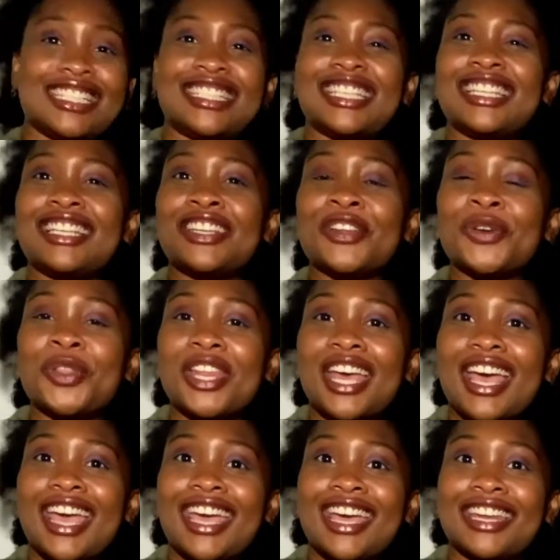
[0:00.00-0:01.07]
Didn't know that I
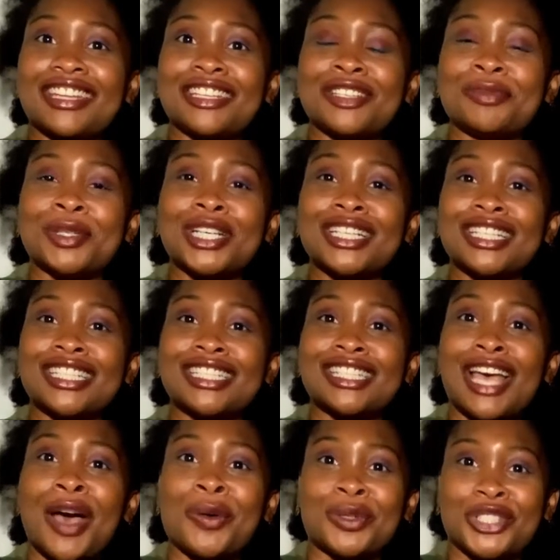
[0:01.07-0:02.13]
had it because
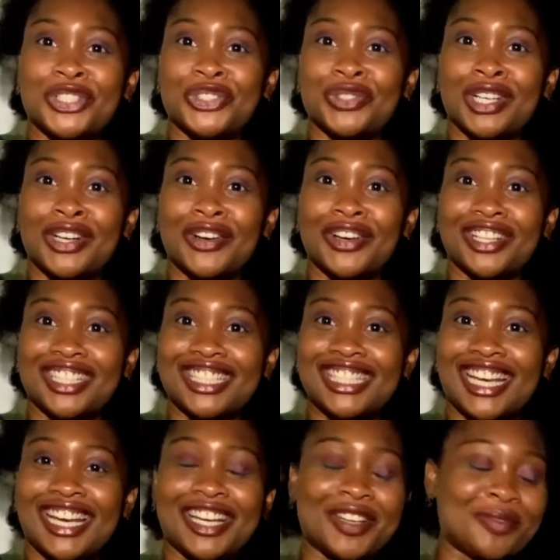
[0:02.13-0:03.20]
I was drunk all the
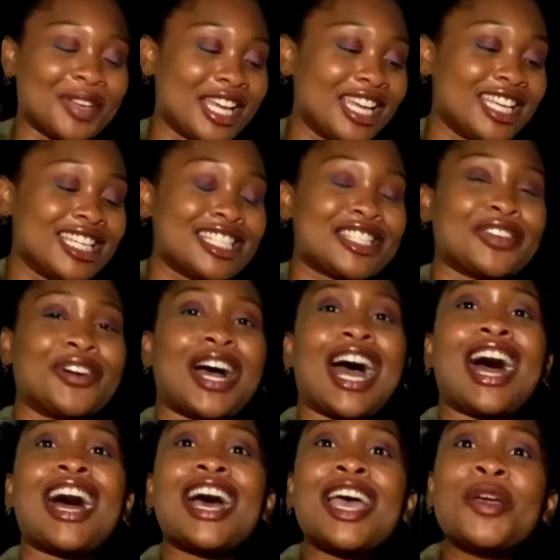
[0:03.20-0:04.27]
time. So
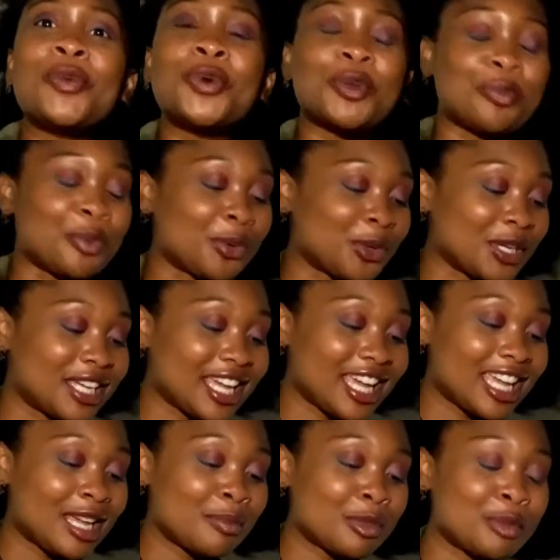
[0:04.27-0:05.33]
I would
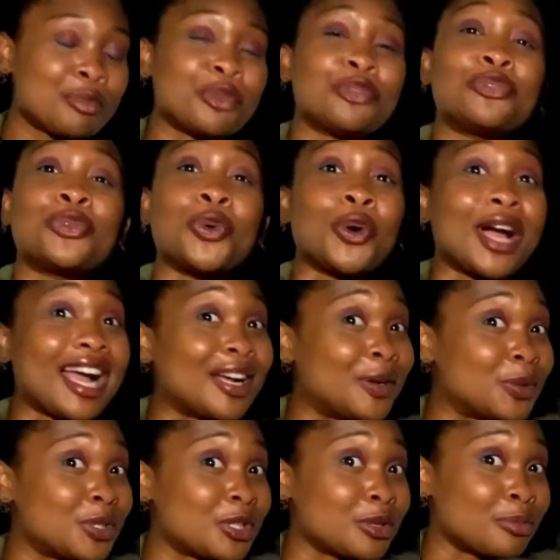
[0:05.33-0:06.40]
pregame before I
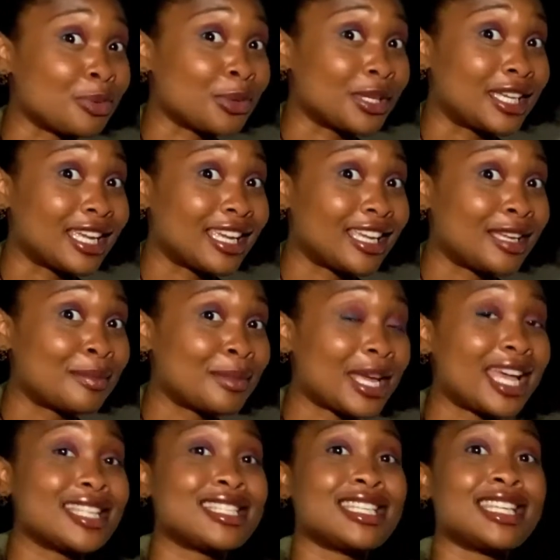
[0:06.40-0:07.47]
go to the pregame,
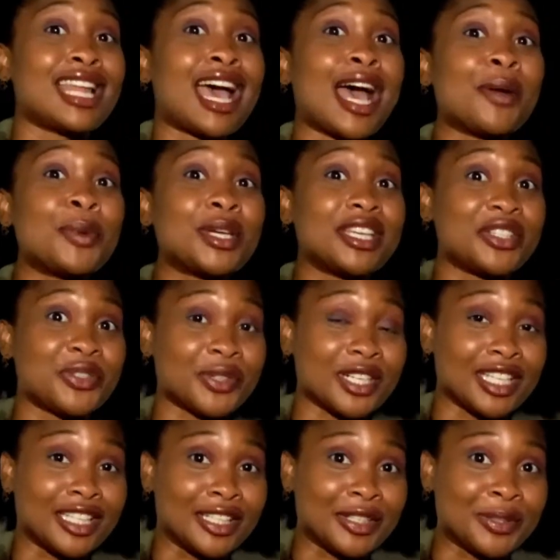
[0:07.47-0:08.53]
as in I would get drunk
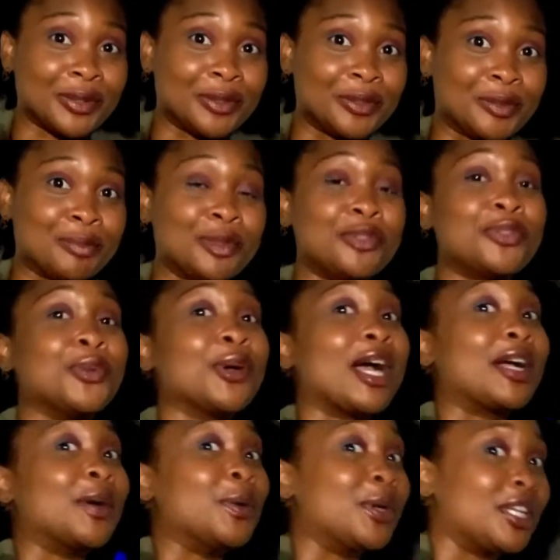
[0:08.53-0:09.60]
alone before I
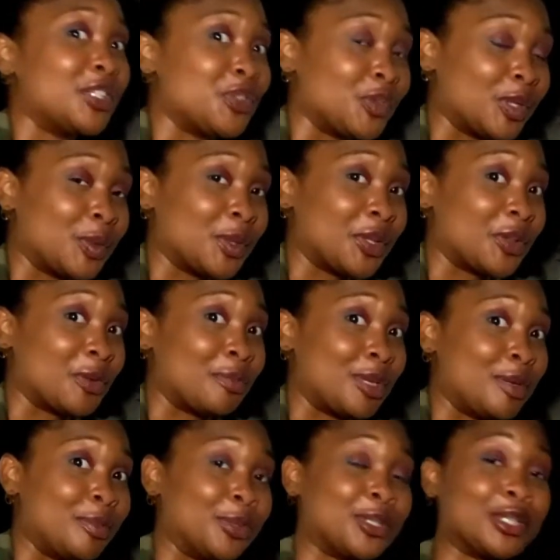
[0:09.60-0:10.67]
go get drunk with other
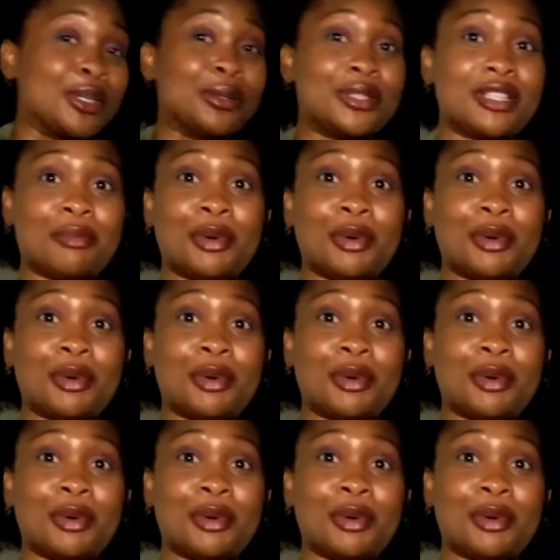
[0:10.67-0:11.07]
people to go to the